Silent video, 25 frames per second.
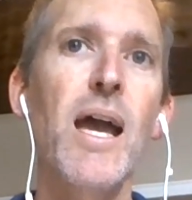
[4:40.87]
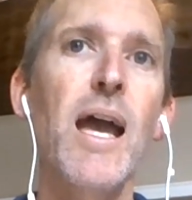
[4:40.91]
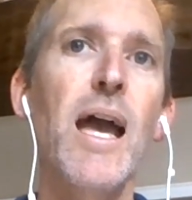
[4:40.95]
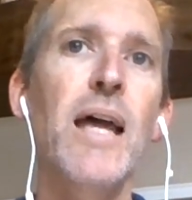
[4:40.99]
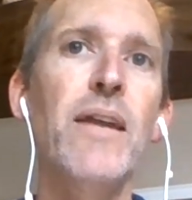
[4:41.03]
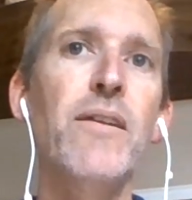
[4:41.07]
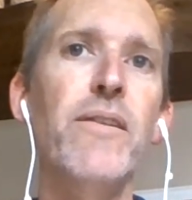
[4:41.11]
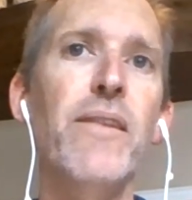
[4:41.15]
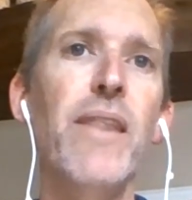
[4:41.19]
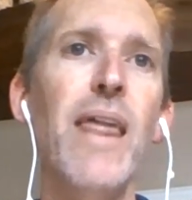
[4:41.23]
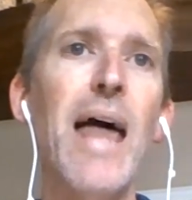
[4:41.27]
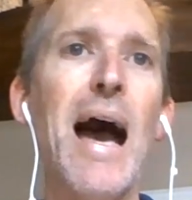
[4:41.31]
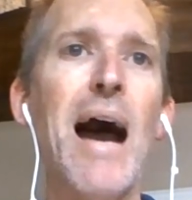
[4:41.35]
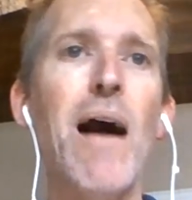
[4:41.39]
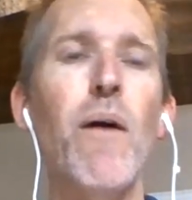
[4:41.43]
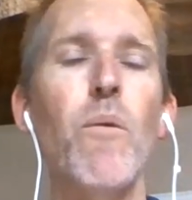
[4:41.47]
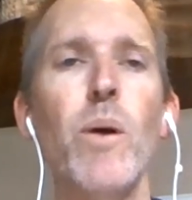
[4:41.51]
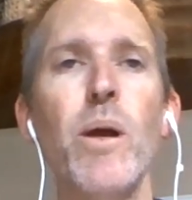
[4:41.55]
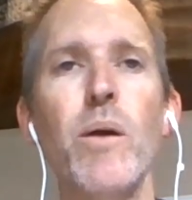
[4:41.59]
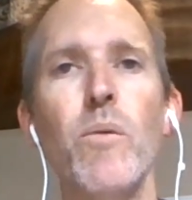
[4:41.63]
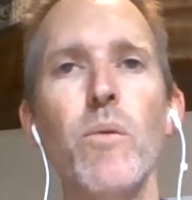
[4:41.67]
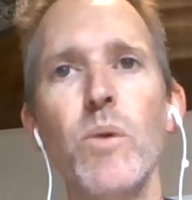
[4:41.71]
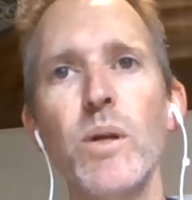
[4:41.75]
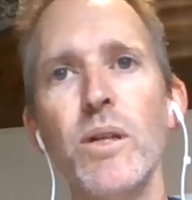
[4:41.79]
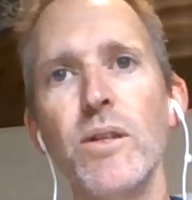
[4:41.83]
And that
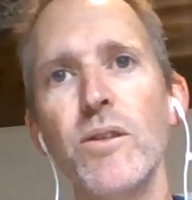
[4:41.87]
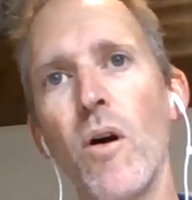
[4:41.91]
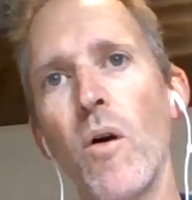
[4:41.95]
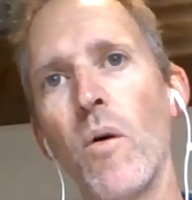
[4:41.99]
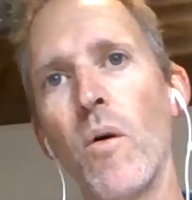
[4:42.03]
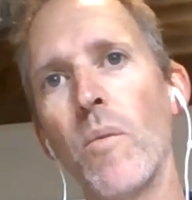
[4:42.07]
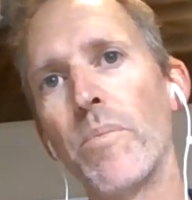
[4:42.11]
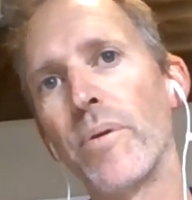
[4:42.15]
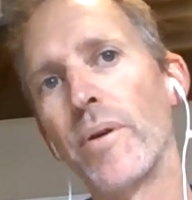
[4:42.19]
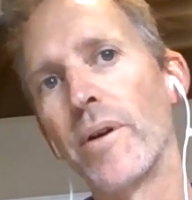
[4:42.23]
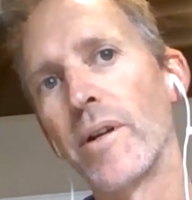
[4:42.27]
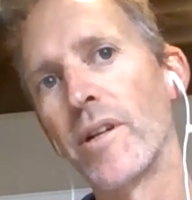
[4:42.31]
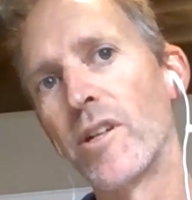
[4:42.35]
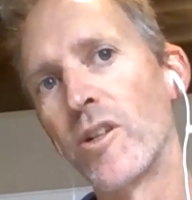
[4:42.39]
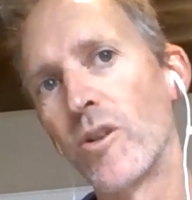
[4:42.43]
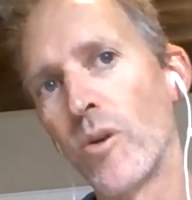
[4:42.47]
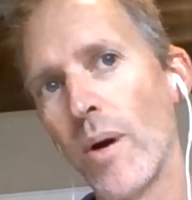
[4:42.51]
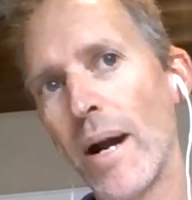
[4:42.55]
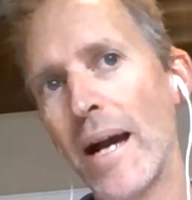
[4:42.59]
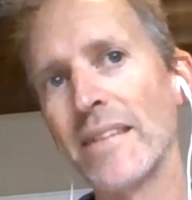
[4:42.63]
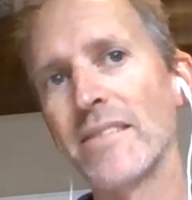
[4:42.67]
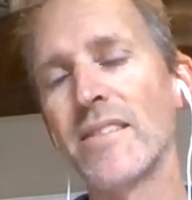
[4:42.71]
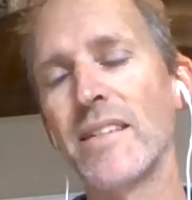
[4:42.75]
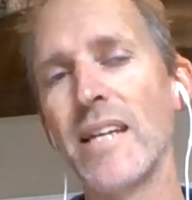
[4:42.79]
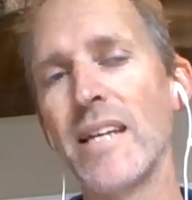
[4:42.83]
way we don't
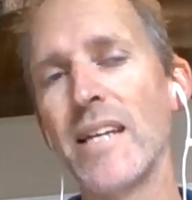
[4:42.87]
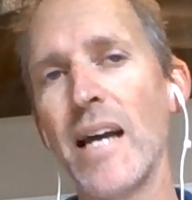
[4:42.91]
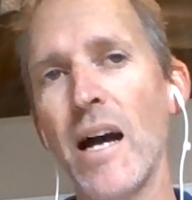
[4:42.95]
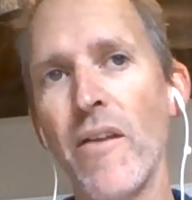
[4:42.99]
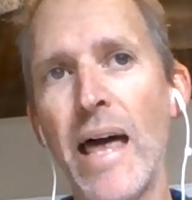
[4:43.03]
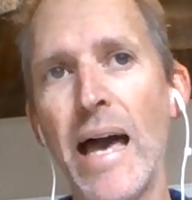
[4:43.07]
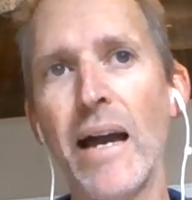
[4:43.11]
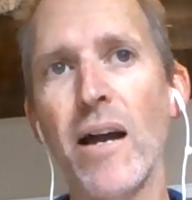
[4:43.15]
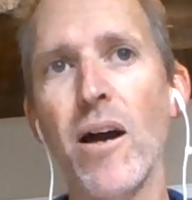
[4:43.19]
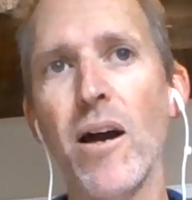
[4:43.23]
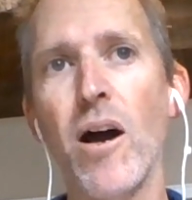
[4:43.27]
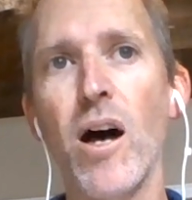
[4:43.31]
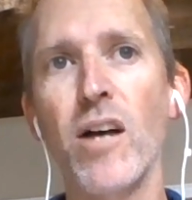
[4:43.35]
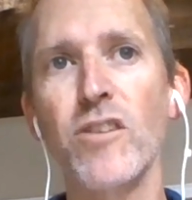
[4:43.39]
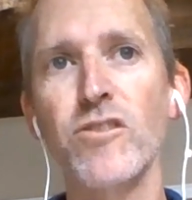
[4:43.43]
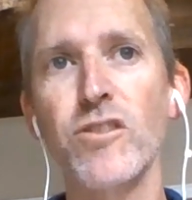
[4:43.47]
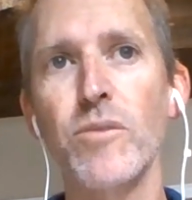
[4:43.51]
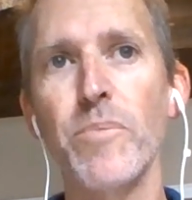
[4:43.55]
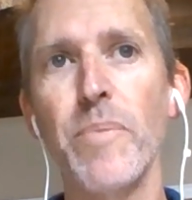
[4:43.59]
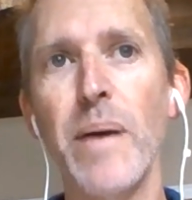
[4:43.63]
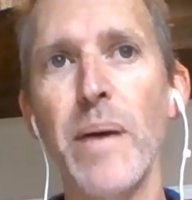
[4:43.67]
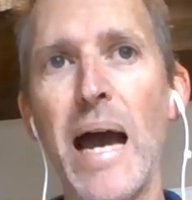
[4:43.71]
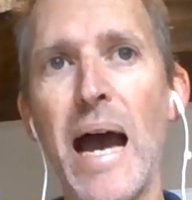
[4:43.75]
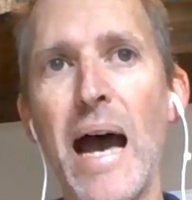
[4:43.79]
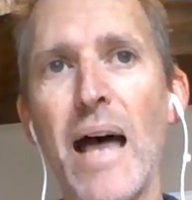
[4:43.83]
progress down that
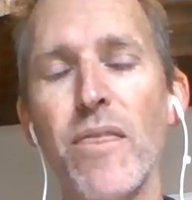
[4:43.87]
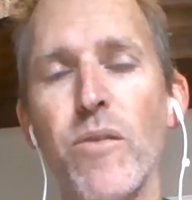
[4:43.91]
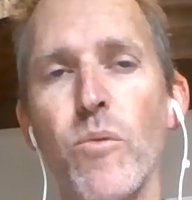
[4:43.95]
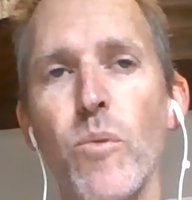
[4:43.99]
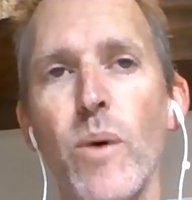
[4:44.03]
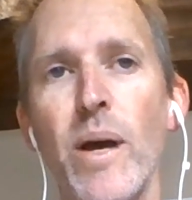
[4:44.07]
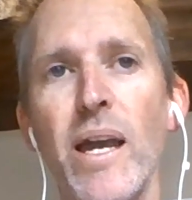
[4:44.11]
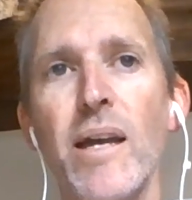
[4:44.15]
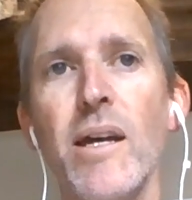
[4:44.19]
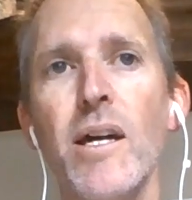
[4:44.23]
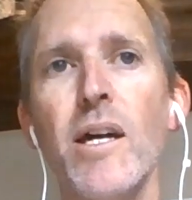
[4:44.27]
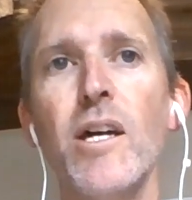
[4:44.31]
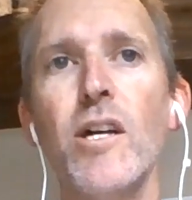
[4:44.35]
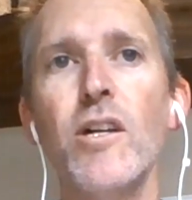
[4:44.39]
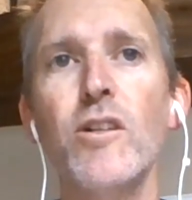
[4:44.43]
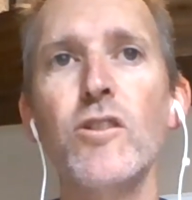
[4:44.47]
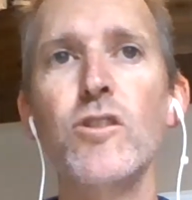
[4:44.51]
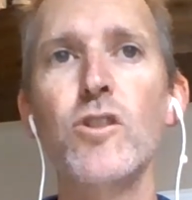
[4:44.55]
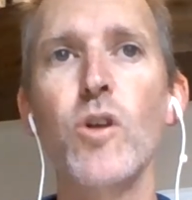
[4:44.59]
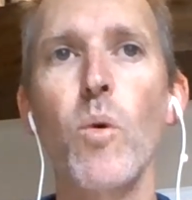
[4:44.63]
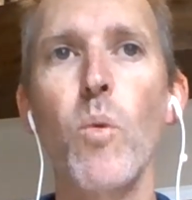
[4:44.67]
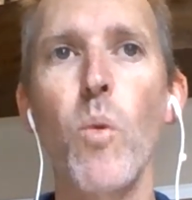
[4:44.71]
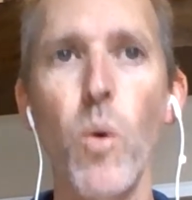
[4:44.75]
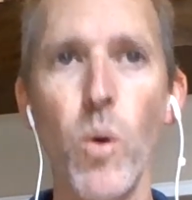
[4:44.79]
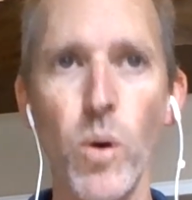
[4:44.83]
causal pathway
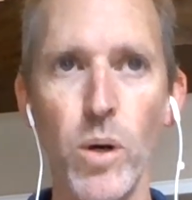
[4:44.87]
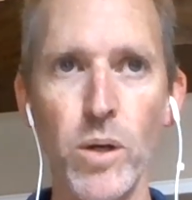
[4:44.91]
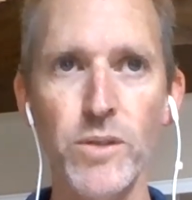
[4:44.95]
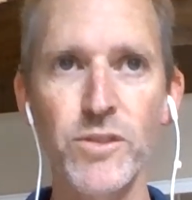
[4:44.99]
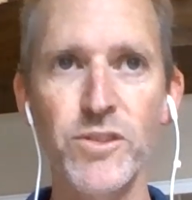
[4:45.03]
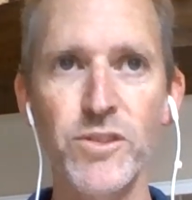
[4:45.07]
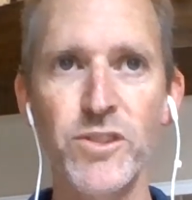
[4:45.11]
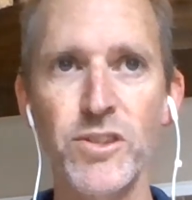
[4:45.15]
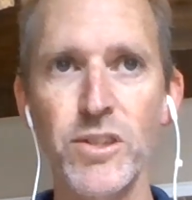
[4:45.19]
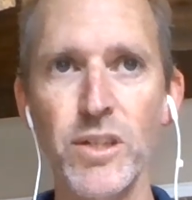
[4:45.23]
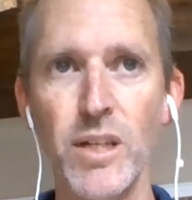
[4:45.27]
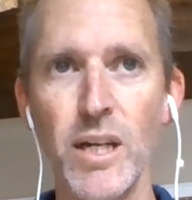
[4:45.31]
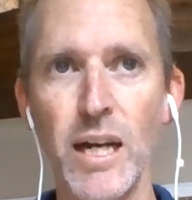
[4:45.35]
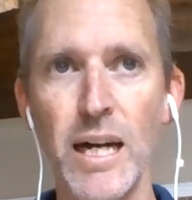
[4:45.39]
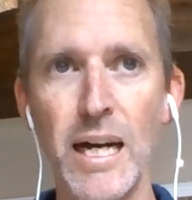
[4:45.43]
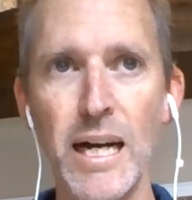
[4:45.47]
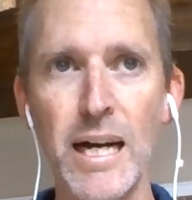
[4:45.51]
towards